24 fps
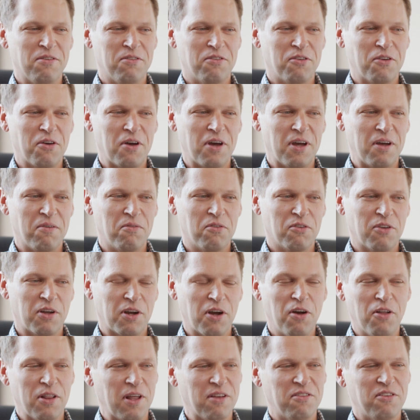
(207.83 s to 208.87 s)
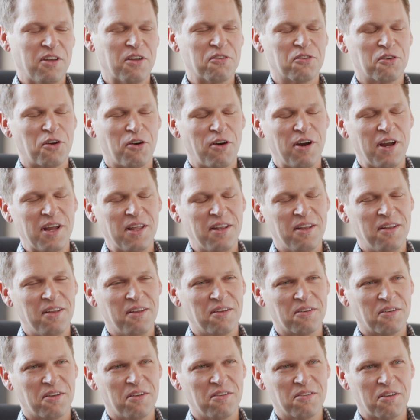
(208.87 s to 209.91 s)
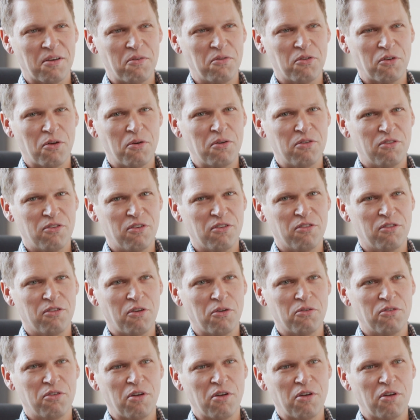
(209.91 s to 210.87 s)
And so I was like, oh, that sounds great, because I was always just so